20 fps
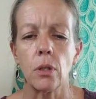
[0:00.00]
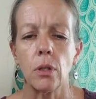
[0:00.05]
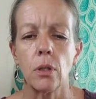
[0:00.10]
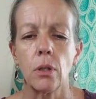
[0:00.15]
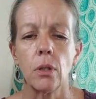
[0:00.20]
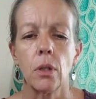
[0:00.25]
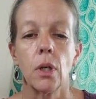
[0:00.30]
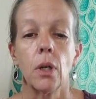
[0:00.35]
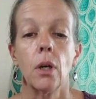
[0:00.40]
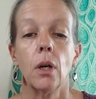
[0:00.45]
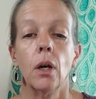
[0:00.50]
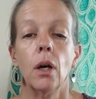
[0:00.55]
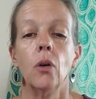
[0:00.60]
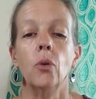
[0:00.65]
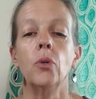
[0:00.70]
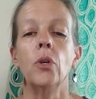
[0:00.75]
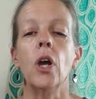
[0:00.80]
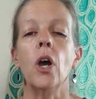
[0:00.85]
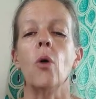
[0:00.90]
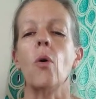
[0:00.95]
Oh, no, I
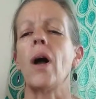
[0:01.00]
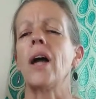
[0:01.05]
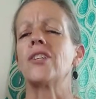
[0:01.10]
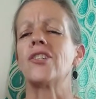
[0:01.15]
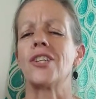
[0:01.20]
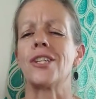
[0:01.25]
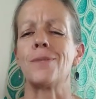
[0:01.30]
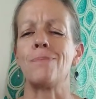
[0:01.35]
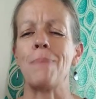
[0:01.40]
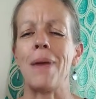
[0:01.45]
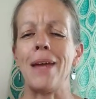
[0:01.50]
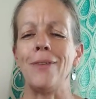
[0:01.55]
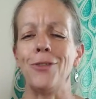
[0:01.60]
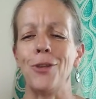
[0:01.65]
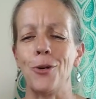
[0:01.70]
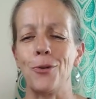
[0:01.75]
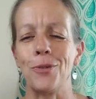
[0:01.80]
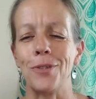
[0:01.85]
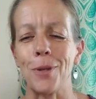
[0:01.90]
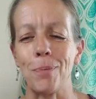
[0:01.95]
just made those up
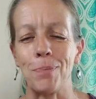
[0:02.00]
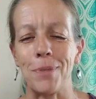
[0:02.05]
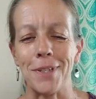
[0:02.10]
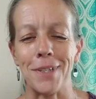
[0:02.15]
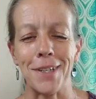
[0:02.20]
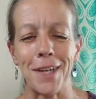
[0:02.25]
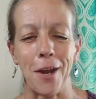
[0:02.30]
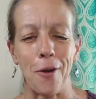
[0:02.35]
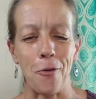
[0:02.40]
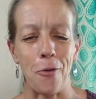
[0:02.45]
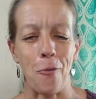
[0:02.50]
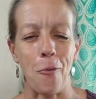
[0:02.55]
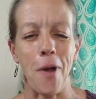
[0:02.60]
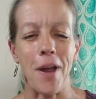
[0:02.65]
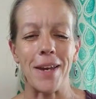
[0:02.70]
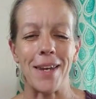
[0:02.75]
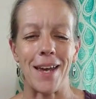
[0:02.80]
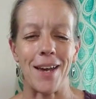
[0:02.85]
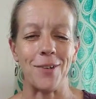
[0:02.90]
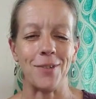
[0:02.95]
to scare the White
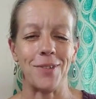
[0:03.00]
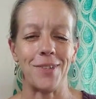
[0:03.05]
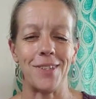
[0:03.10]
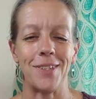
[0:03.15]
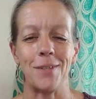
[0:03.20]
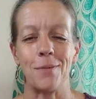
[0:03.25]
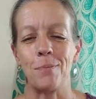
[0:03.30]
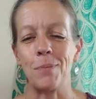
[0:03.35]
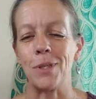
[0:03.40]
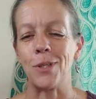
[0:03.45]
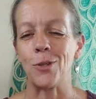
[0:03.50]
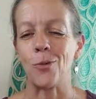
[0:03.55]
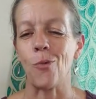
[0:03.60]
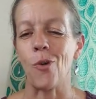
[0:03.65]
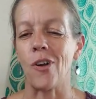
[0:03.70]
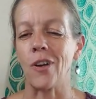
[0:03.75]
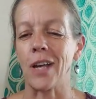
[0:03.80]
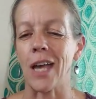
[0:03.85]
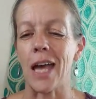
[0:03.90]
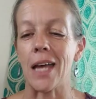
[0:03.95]
House, Mr. Wonka
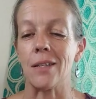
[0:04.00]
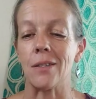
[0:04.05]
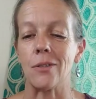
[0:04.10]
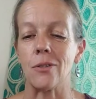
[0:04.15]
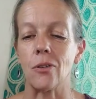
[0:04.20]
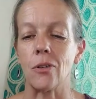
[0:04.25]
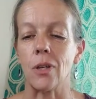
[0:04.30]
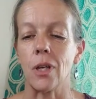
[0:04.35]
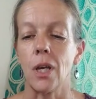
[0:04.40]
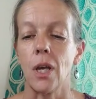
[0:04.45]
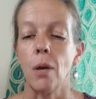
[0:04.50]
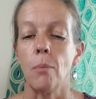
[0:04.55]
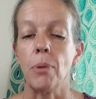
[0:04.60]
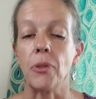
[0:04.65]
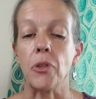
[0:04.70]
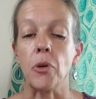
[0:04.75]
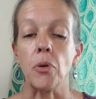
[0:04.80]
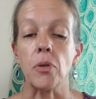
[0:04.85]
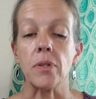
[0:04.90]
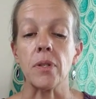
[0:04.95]
answered. But there is
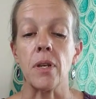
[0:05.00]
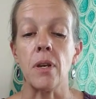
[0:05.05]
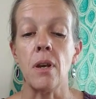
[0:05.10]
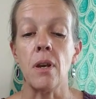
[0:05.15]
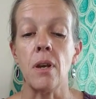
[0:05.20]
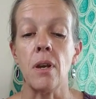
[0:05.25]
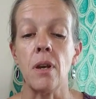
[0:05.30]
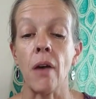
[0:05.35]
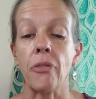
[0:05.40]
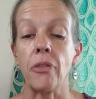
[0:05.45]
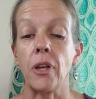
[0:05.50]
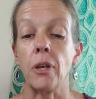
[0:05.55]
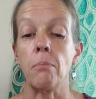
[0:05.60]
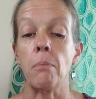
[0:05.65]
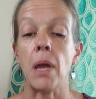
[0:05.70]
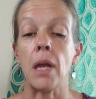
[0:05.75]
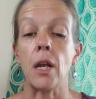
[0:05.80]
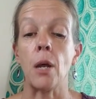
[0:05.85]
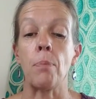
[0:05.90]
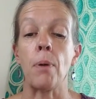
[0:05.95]
nothing made up
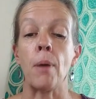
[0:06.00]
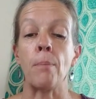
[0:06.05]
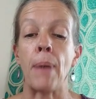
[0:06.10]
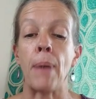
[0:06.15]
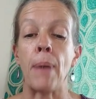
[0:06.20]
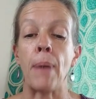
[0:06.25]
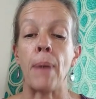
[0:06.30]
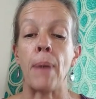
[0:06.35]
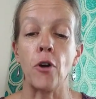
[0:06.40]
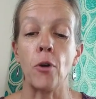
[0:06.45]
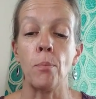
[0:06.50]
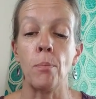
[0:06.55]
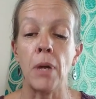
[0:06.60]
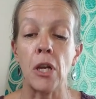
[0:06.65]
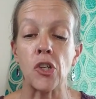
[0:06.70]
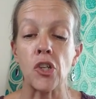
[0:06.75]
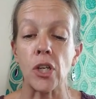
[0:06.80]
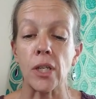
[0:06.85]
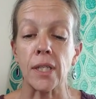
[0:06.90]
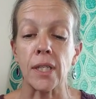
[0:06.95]
about vermicious
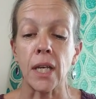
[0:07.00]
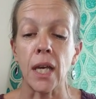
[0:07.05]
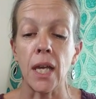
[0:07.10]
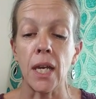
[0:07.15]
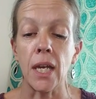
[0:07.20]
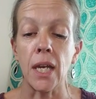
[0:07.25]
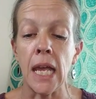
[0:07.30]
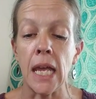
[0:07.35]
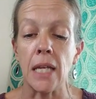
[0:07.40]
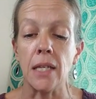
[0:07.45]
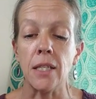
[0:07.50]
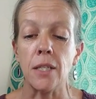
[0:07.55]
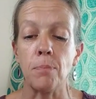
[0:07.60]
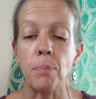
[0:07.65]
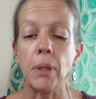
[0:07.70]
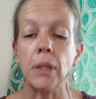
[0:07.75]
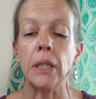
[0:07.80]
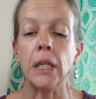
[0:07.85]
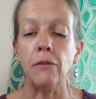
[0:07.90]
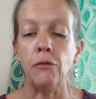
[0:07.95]
canids, believe you
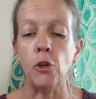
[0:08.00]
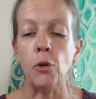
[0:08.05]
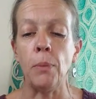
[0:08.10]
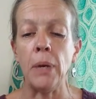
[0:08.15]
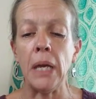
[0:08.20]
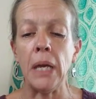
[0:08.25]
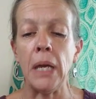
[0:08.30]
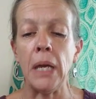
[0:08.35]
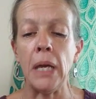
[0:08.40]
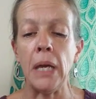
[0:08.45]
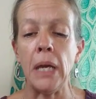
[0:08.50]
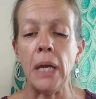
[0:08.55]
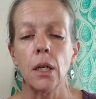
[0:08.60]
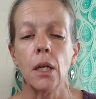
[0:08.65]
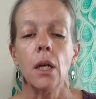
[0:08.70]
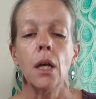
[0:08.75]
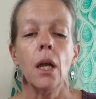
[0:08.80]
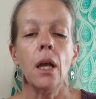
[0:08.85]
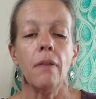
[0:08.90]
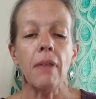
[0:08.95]
me. They
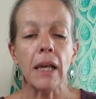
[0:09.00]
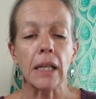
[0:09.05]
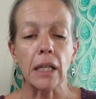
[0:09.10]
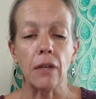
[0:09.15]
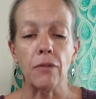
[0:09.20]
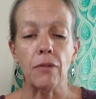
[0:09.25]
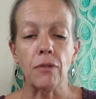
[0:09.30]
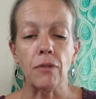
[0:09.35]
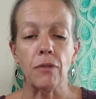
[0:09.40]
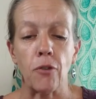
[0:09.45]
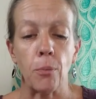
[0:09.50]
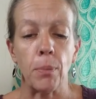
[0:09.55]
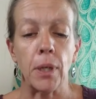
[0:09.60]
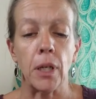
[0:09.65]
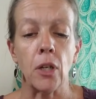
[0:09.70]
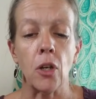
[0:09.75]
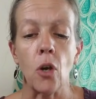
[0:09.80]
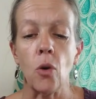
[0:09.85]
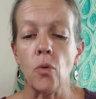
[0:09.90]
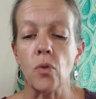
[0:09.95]
live, as everybody knows,
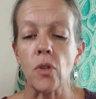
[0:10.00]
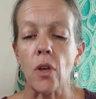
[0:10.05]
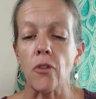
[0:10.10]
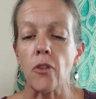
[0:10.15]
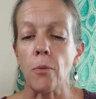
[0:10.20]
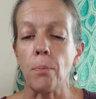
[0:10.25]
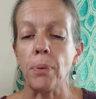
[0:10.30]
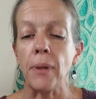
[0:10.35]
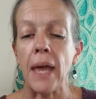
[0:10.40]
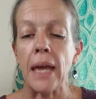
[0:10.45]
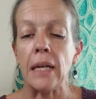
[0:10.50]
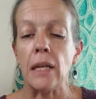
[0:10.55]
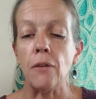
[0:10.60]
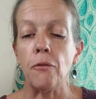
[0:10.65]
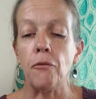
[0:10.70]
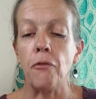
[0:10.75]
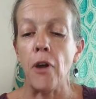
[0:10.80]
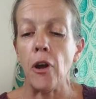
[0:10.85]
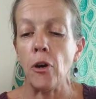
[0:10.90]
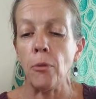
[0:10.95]
on the planet
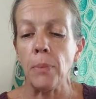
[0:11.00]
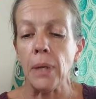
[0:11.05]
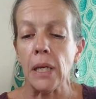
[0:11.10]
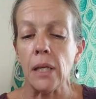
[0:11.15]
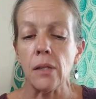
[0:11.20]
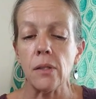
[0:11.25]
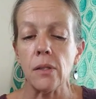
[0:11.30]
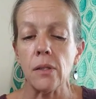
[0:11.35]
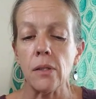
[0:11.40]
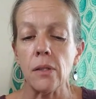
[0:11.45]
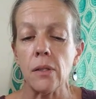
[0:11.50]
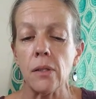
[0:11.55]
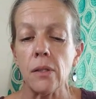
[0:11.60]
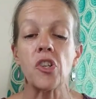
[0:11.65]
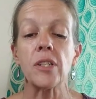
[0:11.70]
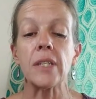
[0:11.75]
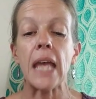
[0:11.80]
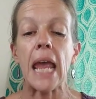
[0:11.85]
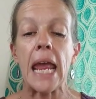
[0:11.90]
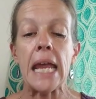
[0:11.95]
Vermes, which is
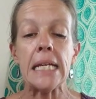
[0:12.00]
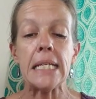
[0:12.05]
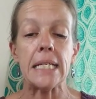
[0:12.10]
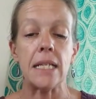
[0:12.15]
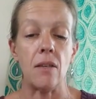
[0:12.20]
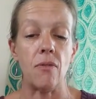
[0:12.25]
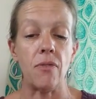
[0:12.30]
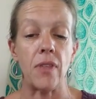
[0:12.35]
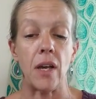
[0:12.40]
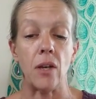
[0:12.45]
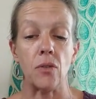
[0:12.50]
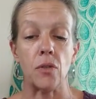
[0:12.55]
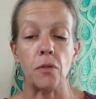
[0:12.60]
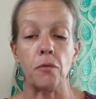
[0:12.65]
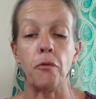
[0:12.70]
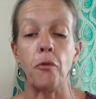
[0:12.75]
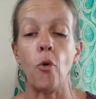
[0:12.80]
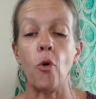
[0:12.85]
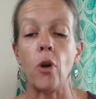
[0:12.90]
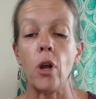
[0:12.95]

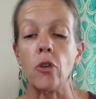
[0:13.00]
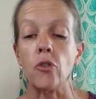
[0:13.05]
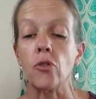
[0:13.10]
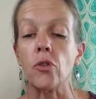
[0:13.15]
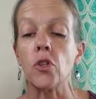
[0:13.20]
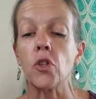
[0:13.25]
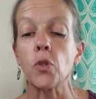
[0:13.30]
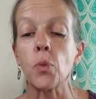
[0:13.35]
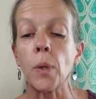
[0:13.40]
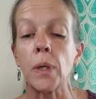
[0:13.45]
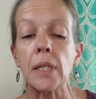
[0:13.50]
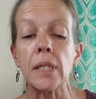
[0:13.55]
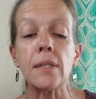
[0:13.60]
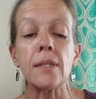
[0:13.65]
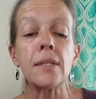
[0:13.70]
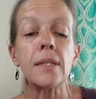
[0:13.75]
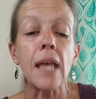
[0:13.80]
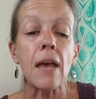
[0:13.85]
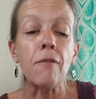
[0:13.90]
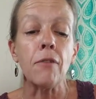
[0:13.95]
18,427
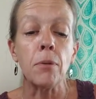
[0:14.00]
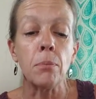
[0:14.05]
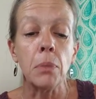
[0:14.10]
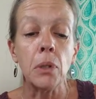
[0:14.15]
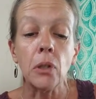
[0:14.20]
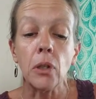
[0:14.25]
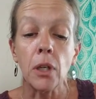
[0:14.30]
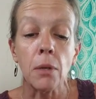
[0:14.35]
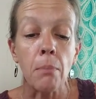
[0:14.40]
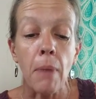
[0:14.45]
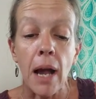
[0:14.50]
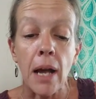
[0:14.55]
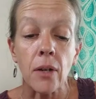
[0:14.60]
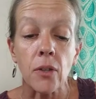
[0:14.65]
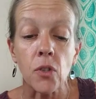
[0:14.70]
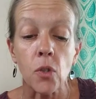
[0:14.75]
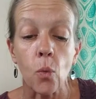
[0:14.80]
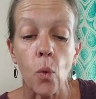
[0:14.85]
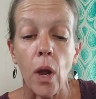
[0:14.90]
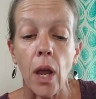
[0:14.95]
million miles
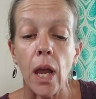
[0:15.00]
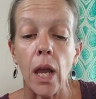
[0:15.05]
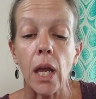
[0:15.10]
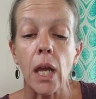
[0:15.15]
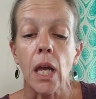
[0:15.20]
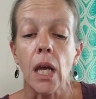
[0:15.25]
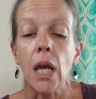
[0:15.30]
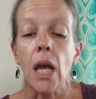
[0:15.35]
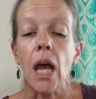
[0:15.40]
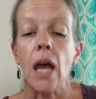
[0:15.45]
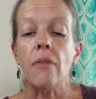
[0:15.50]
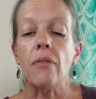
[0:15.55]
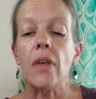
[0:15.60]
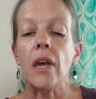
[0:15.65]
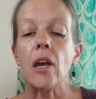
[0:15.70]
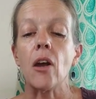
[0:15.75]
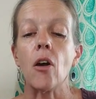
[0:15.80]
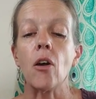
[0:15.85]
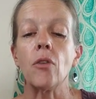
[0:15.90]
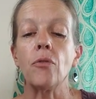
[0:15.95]
away, and they are
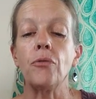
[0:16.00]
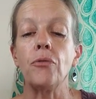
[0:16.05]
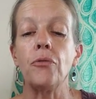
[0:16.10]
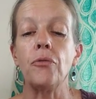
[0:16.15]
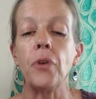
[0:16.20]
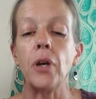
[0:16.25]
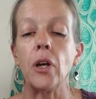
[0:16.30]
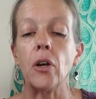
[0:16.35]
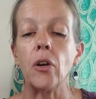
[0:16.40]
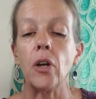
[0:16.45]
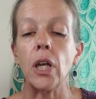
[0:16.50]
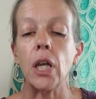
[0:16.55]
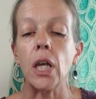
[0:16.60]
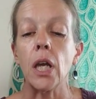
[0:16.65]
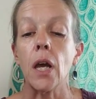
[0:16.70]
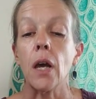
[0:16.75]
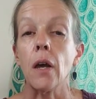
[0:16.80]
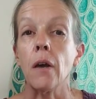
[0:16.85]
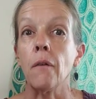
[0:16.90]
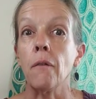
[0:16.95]
very,
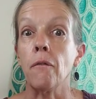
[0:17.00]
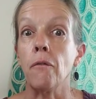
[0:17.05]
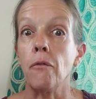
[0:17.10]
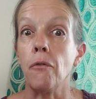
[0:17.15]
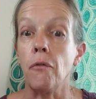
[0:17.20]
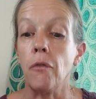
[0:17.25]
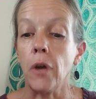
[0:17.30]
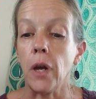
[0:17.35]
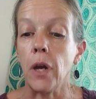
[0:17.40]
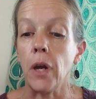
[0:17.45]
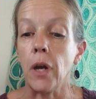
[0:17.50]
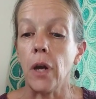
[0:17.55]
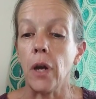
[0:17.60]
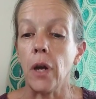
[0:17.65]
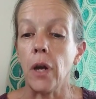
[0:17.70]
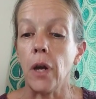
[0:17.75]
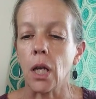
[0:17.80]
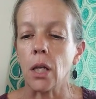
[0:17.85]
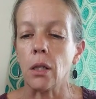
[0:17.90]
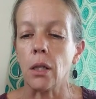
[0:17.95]
very
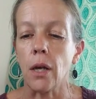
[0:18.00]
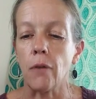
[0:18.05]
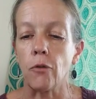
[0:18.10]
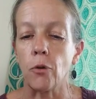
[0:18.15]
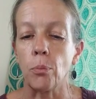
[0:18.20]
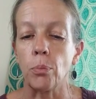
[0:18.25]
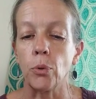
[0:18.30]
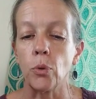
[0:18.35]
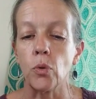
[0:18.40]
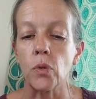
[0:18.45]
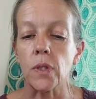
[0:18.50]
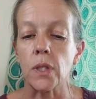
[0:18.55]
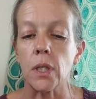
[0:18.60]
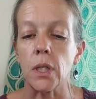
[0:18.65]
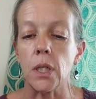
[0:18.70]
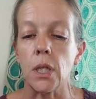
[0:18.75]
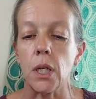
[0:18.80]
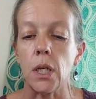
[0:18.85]
clever brutes indeed.